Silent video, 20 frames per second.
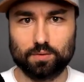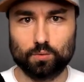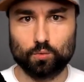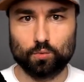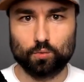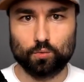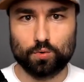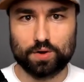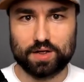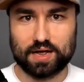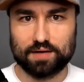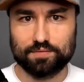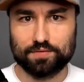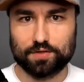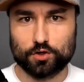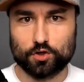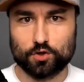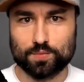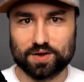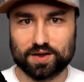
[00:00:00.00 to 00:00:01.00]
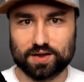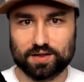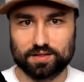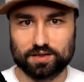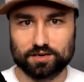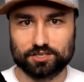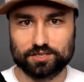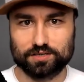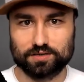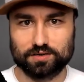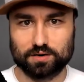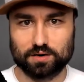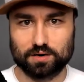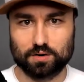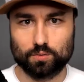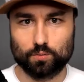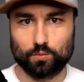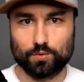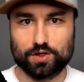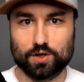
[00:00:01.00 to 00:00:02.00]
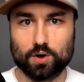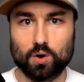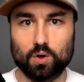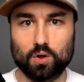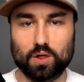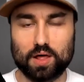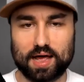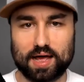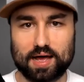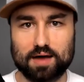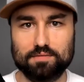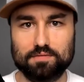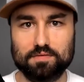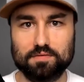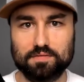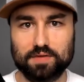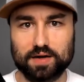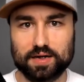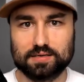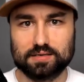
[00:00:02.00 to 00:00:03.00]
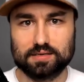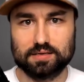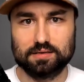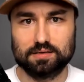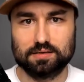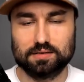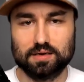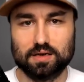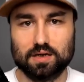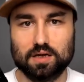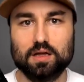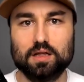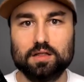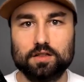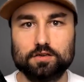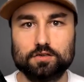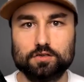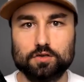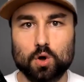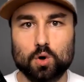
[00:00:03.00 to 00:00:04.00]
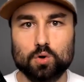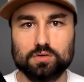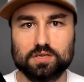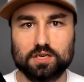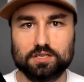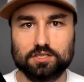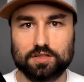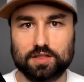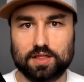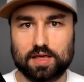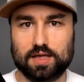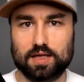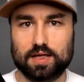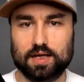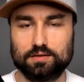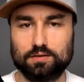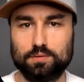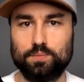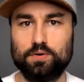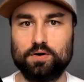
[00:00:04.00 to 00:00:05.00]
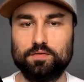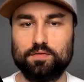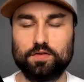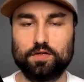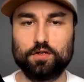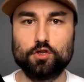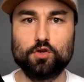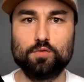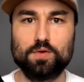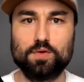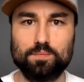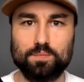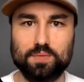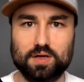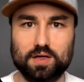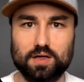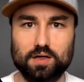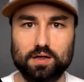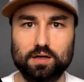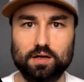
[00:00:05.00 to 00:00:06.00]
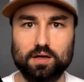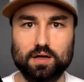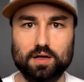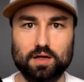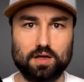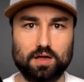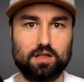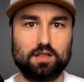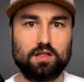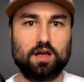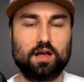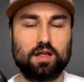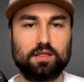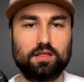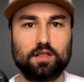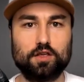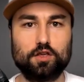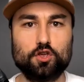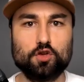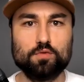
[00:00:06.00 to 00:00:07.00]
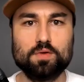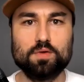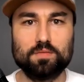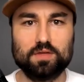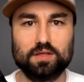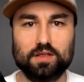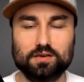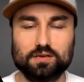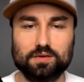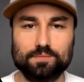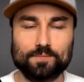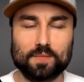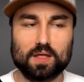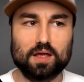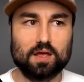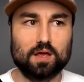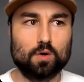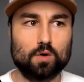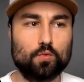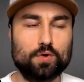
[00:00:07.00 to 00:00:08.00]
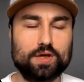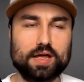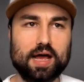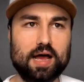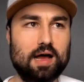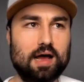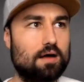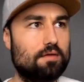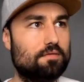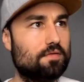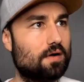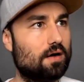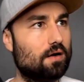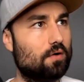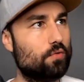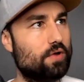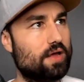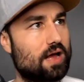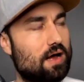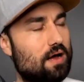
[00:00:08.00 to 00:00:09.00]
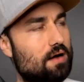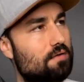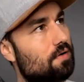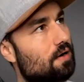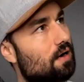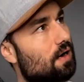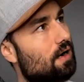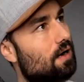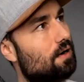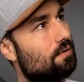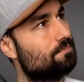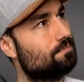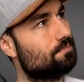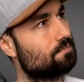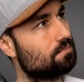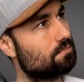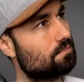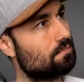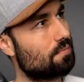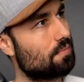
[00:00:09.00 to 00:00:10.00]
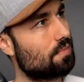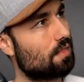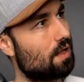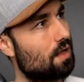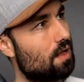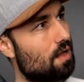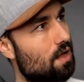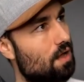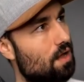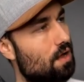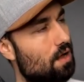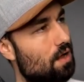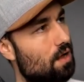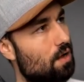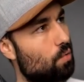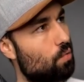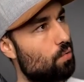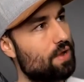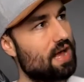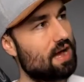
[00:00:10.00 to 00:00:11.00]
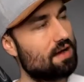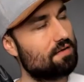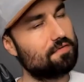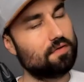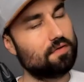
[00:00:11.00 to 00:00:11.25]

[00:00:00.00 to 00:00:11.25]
we have the human condition. We all have vices. There's no such thing as a perfect human being. Uh, the human, the, we have, we have, um, we have